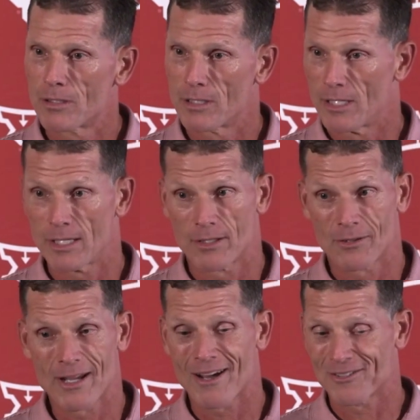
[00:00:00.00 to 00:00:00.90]
Yeah, no
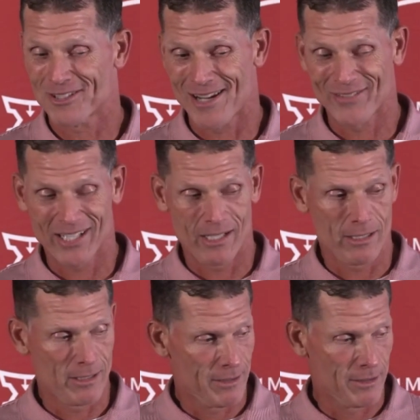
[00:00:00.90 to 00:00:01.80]
doubt.
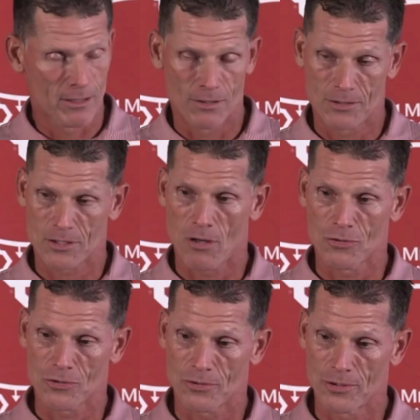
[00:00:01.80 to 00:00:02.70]
70, is
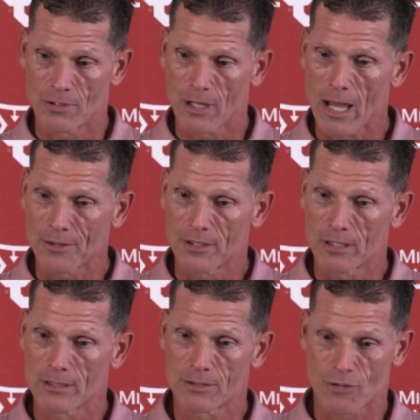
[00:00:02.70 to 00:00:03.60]
all you're allowed
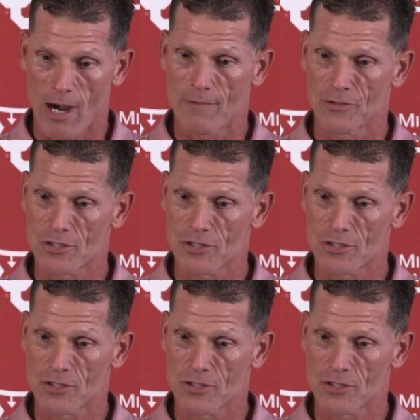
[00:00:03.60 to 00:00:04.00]
to travel.